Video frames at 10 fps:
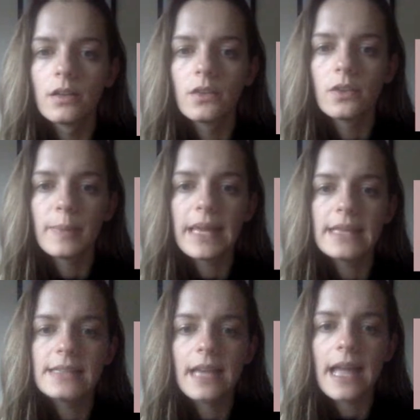she
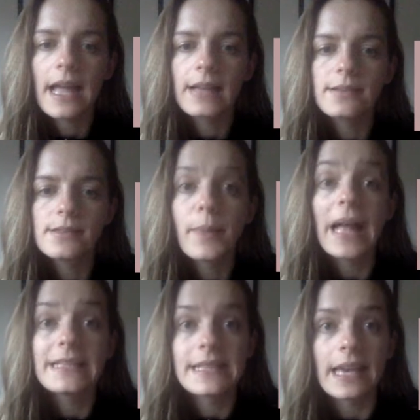plays against
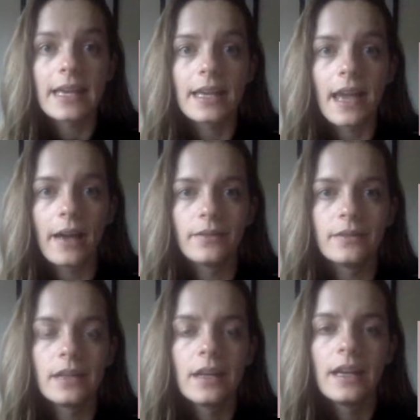Batik, yeah.
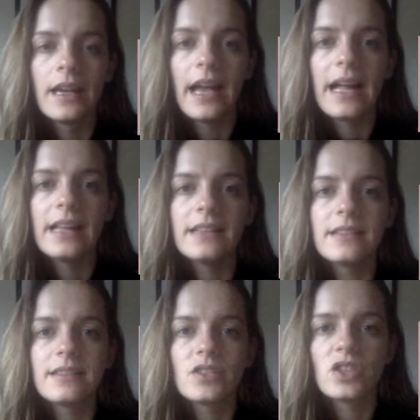
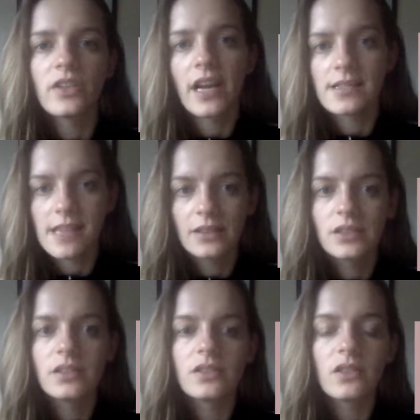And she runs out
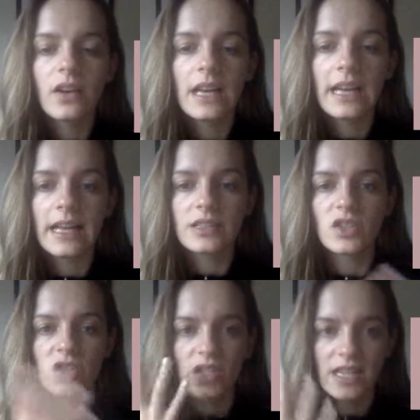to the toilet,
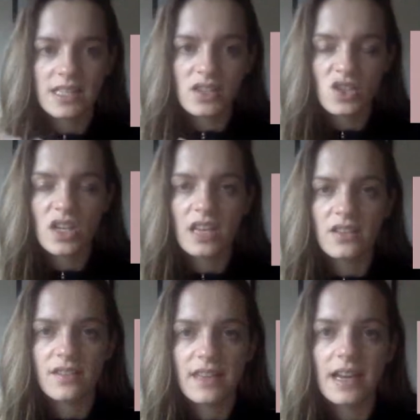she sheds a
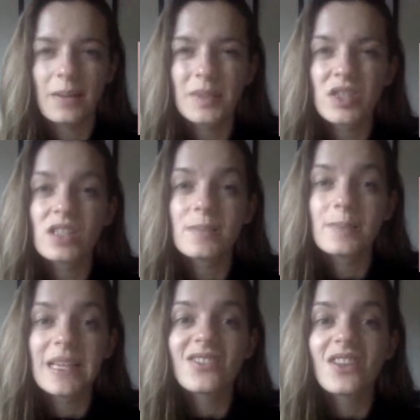tear, but she
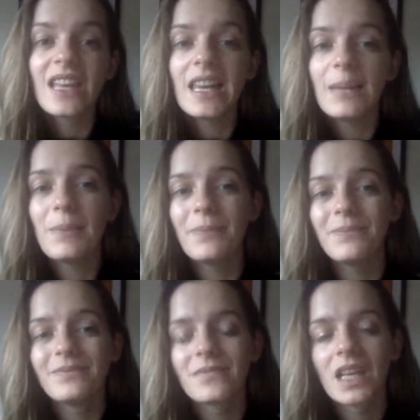speaks really
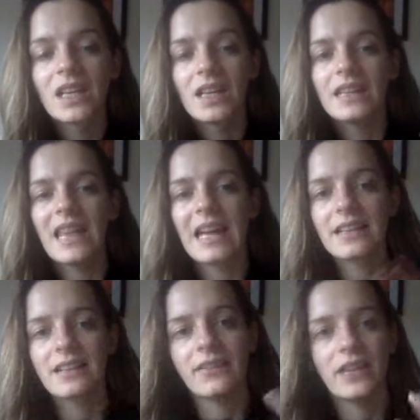
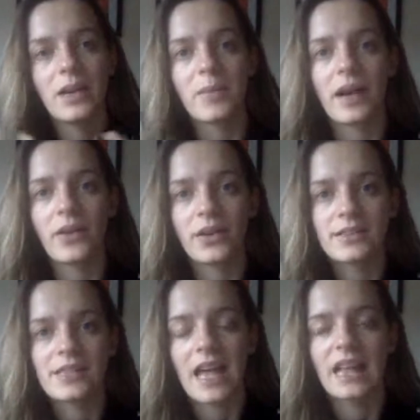negatively about
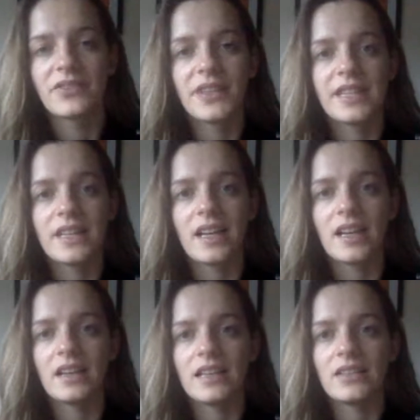herself
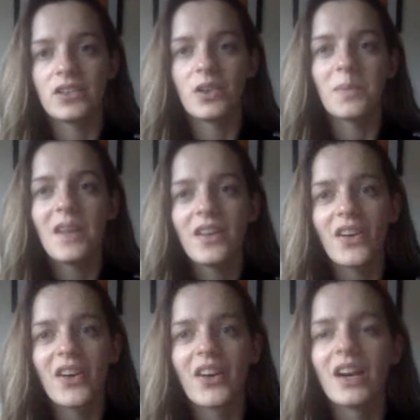into the
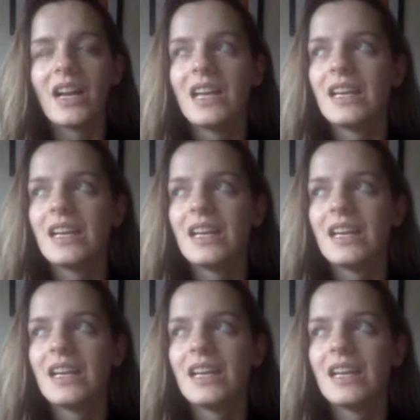mirror.